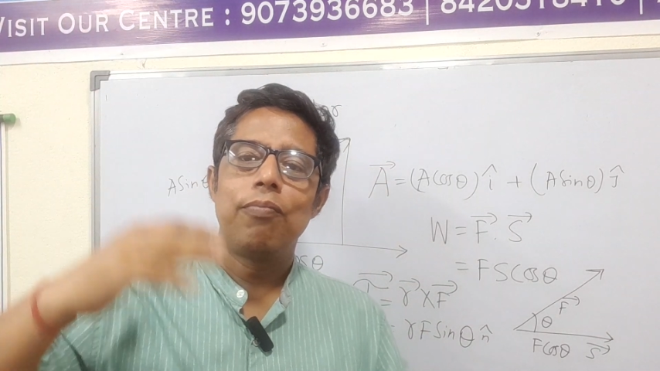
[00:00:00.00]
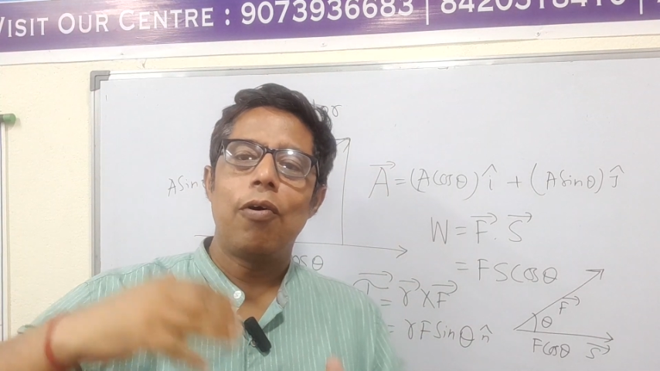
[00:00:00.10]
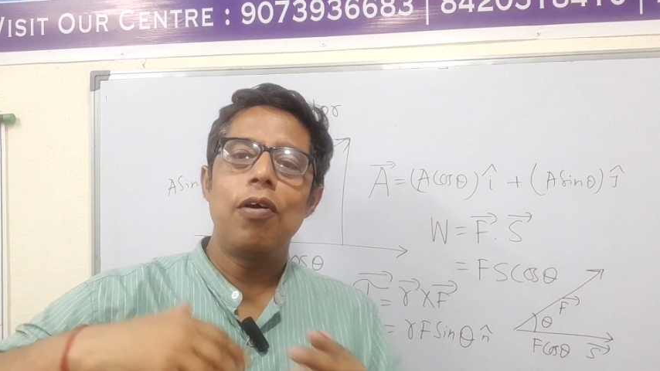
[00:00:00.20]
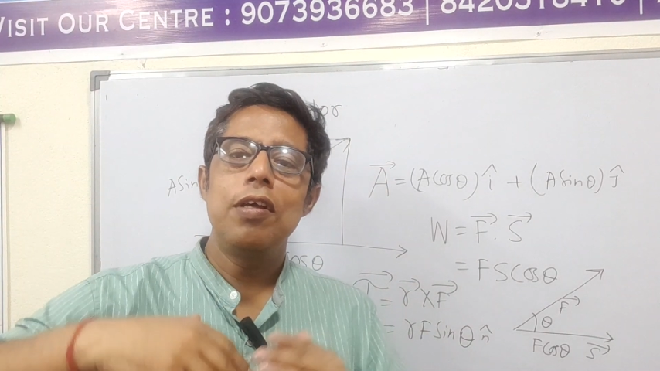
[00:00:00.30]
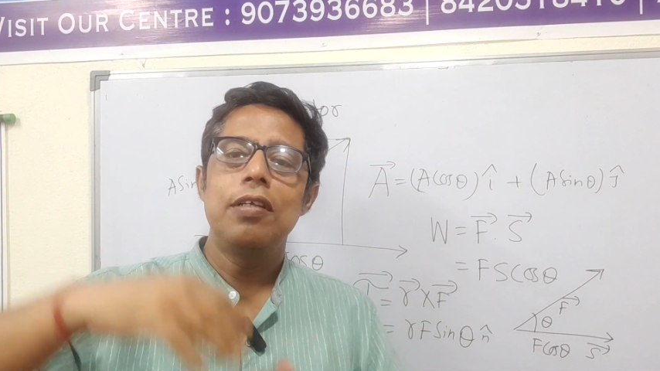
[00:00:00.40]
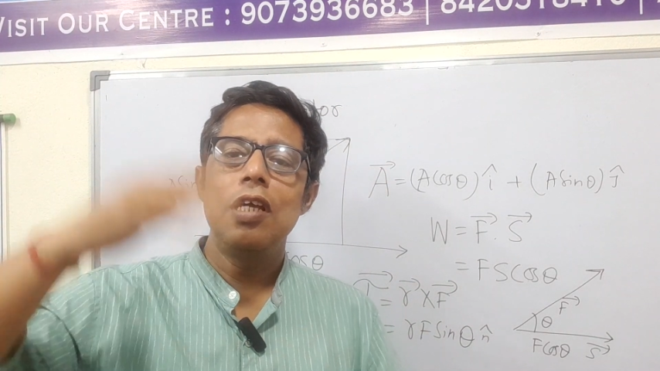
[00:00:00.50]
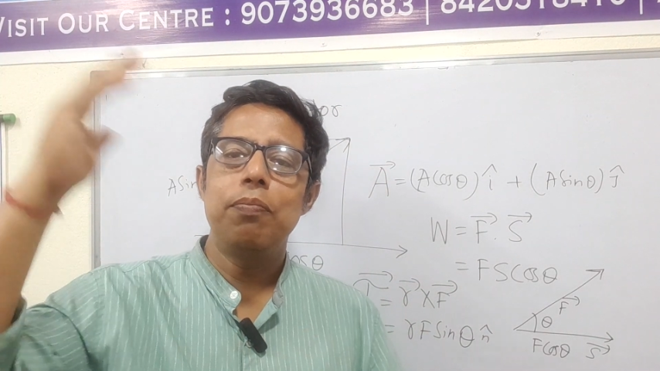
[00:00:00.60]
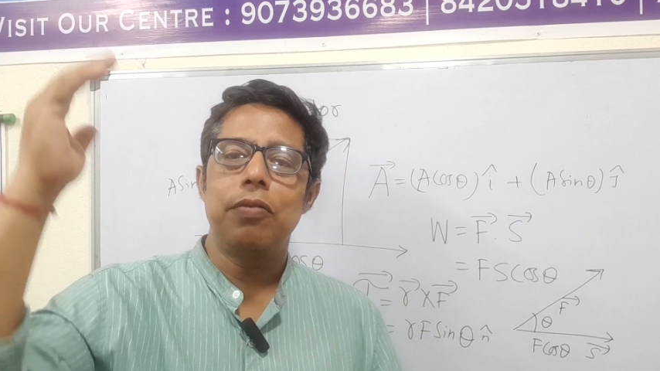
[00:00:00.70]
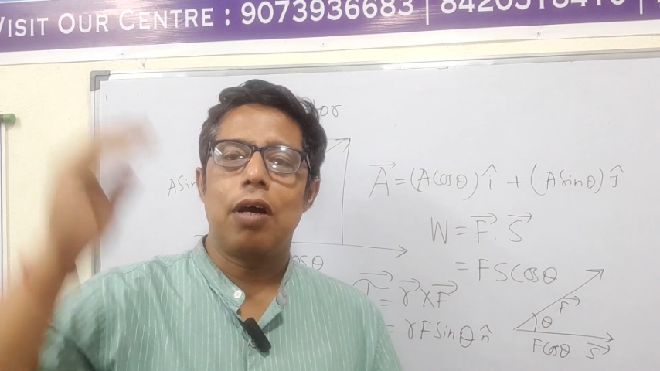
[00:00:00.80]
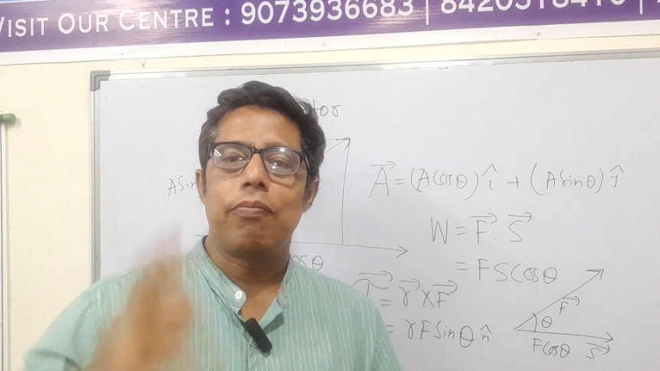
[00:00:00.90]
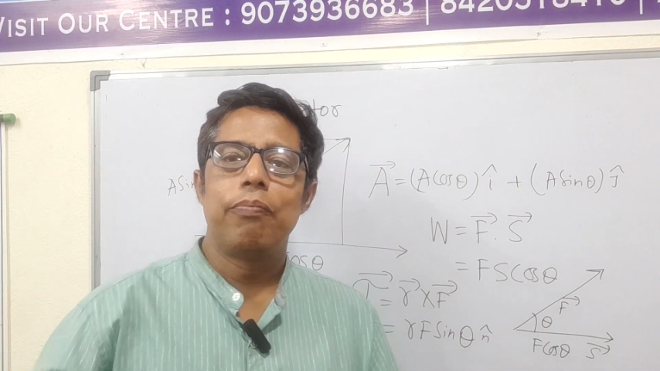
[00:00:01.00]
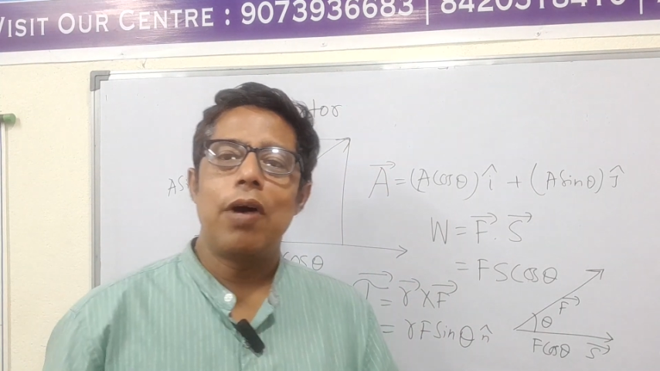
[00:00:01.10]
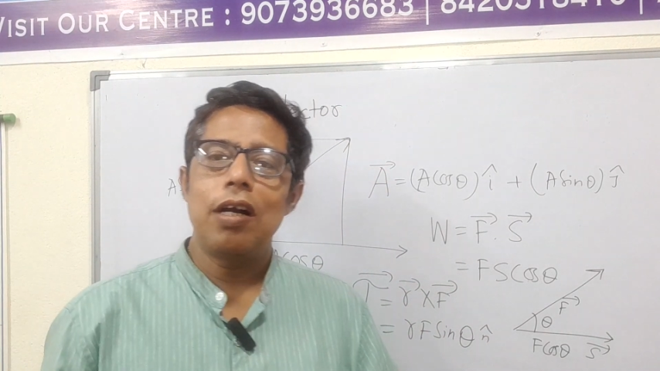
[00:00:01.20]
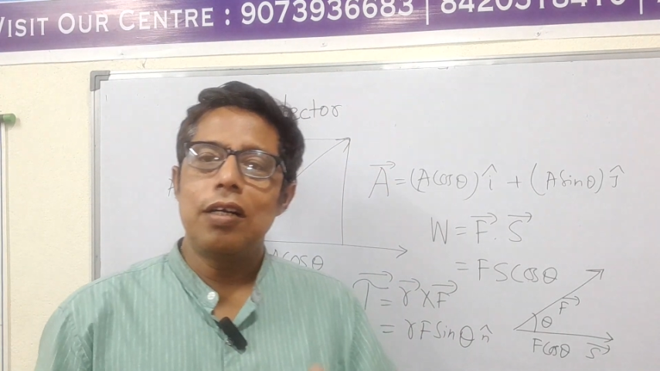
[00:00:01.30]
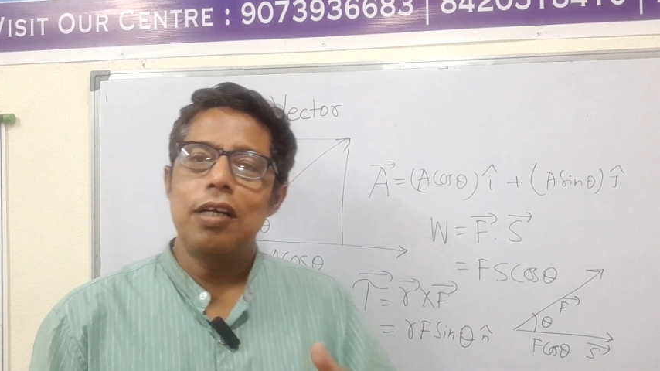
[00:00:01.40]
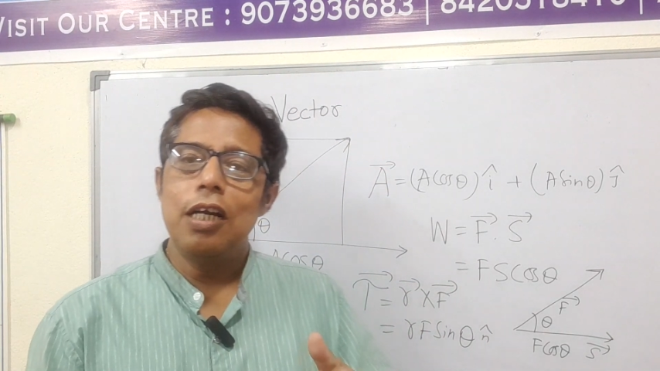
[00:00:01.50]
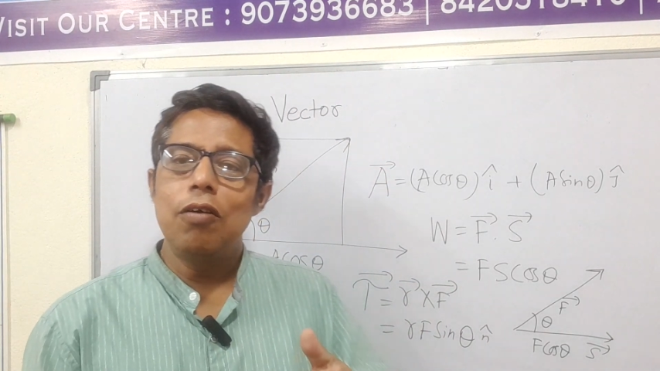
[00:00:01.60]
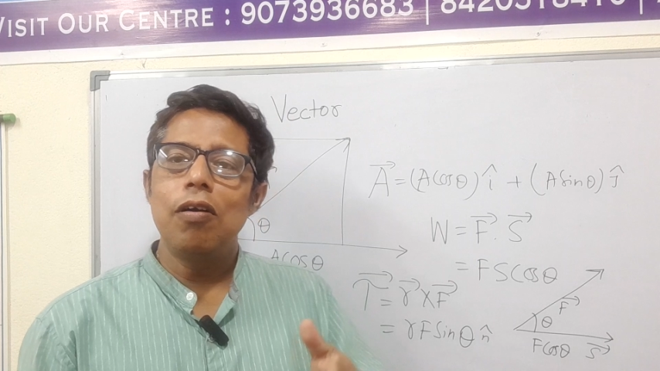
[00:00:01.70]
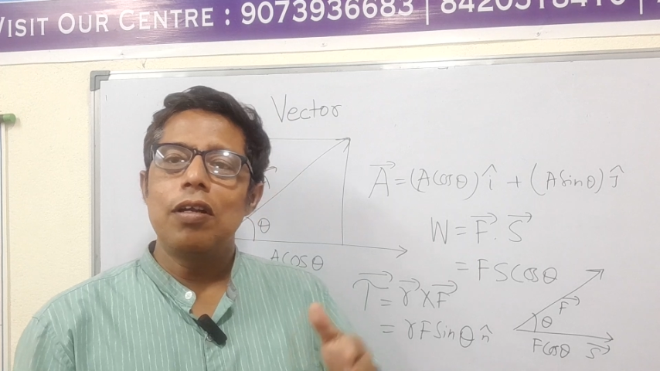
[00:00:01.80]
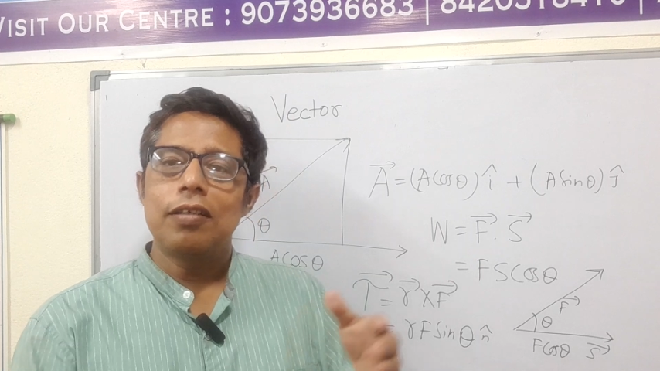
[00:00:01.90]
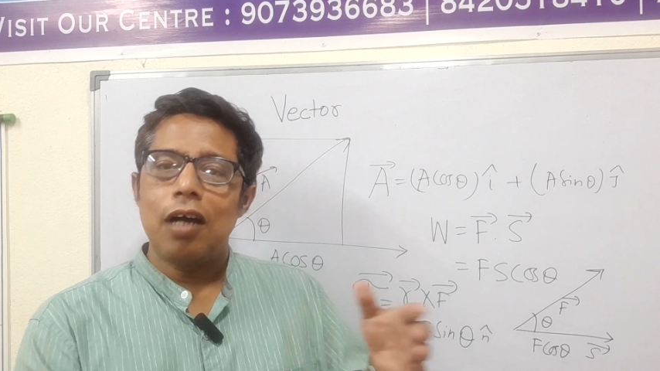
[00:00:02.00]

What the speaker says: Ball is lift up, but it will